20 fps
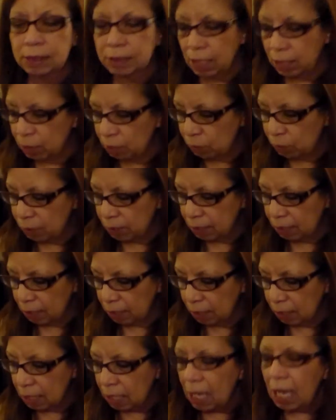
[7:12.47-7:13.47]
not a good
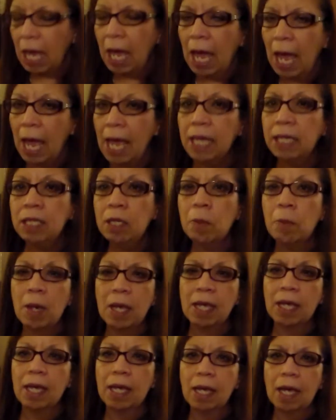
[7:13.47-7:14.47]
thing.
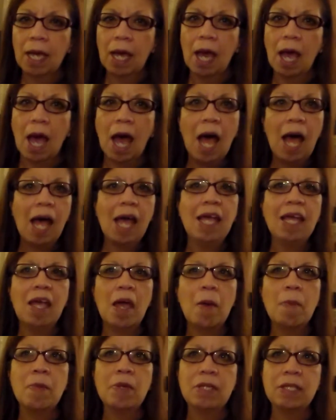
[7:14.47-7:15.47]
Anyway, I
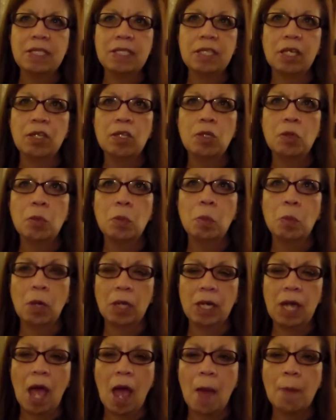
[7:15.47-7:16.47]
am going to tell you
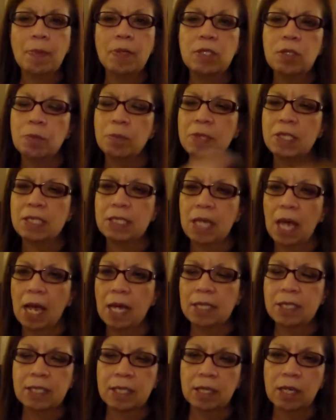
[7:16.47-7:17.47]
what happened
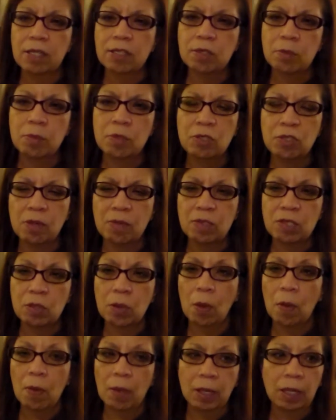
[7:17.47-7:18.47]
besides the customer service
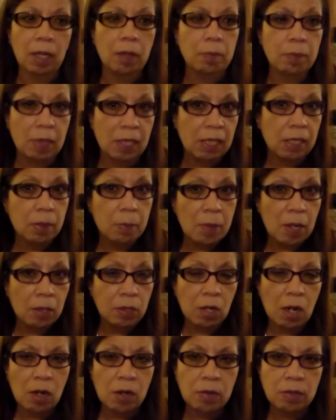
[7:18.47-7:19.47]
call that I made
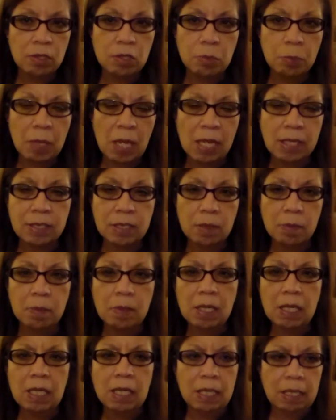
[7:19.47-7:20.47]
about orange
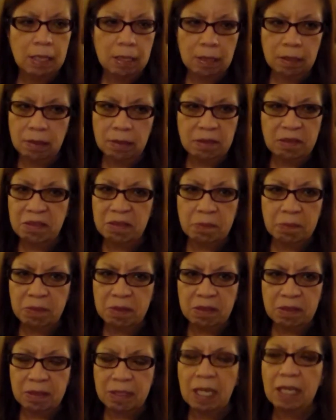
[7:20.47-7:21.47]
blossom
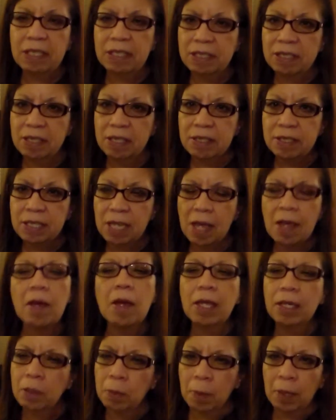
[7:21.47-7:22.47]
that it does have
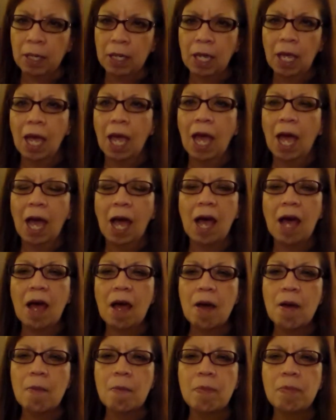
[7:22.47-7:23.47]
anyway
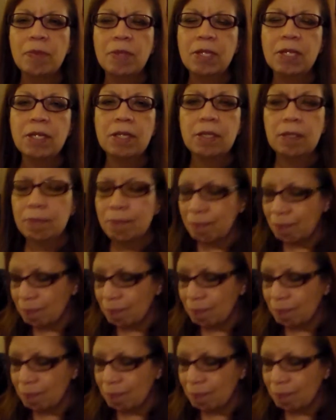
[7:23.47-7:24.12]
um, the